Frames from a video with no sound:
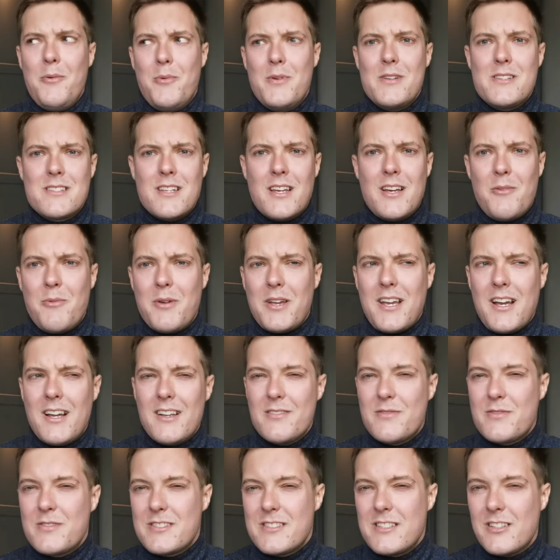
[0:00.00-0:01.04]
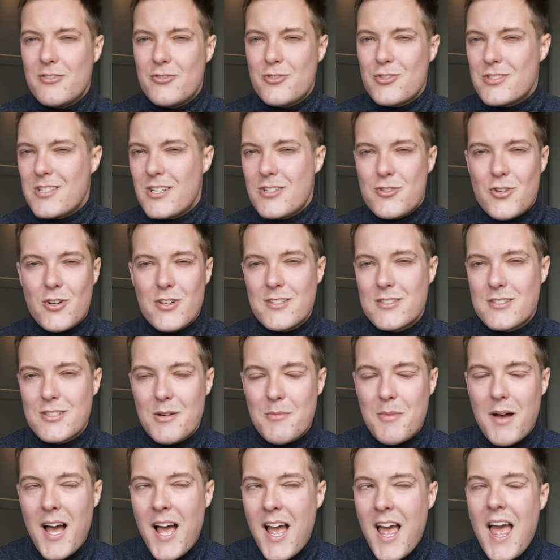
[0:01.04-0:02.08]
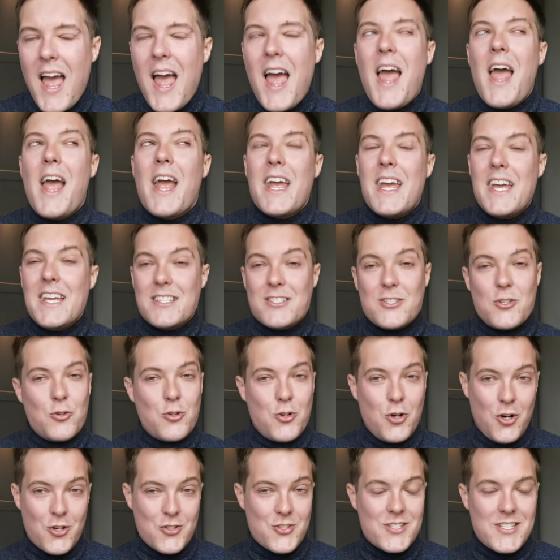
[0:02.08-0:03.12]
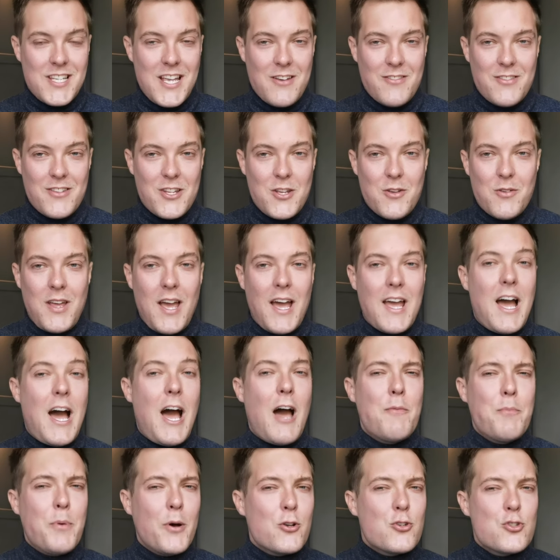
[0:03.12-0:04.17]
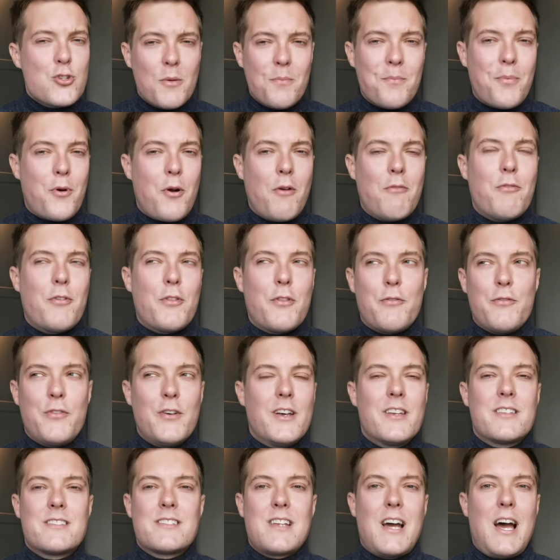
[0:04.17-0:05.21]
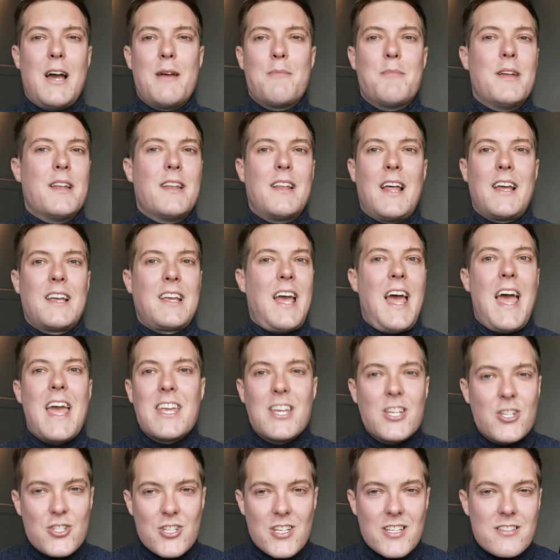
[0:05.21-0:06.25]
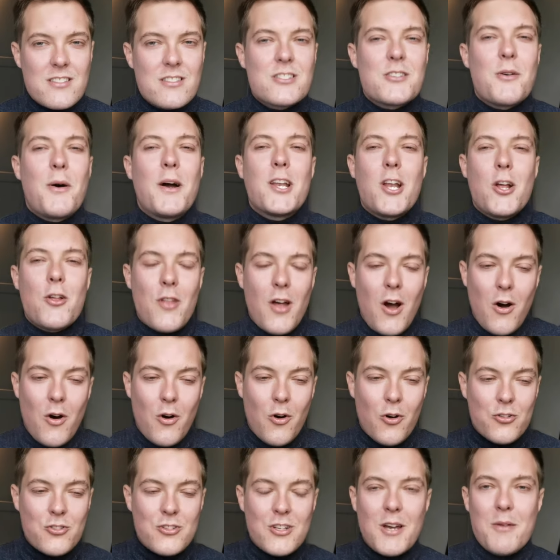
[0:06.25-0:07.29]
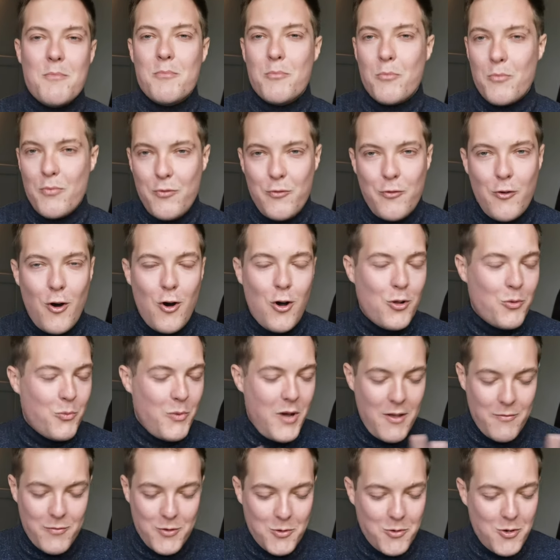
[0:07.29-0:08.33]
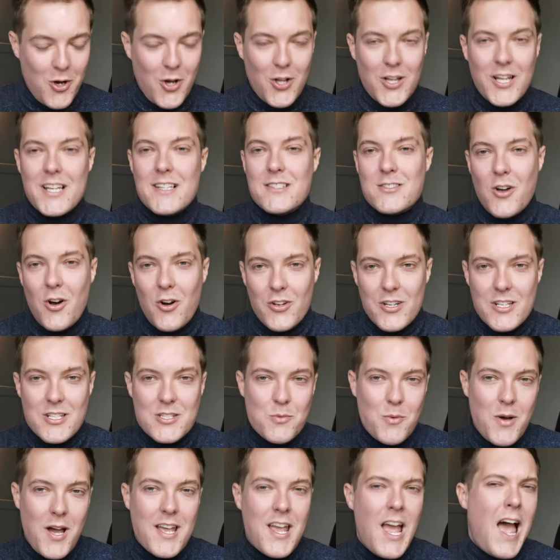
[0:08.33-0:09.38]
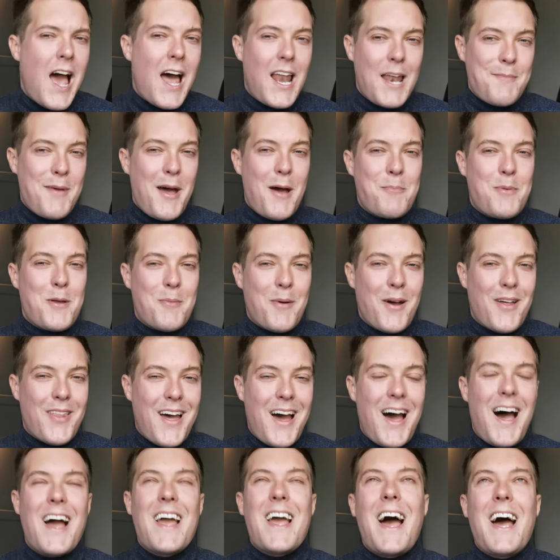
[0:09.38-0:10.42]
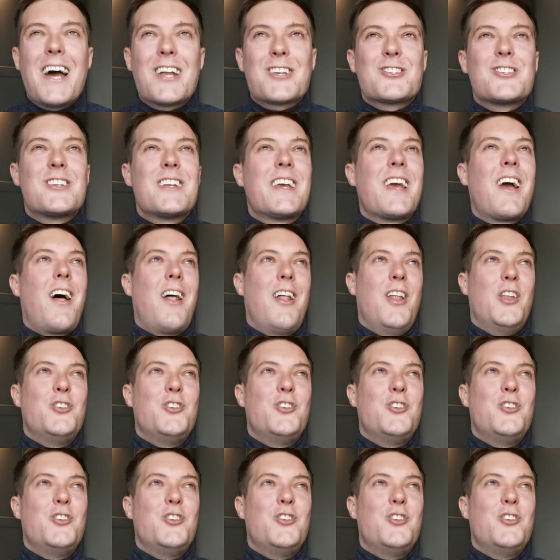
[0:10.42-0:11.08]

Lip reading: winter, we're kind of still just enjoying summer. It is still gorgeous here in the UK. I have put a jumper on for the first time in like ages. So I know that autumn, fall, whatever you call it, is on its way. And I'm happy about that. I actually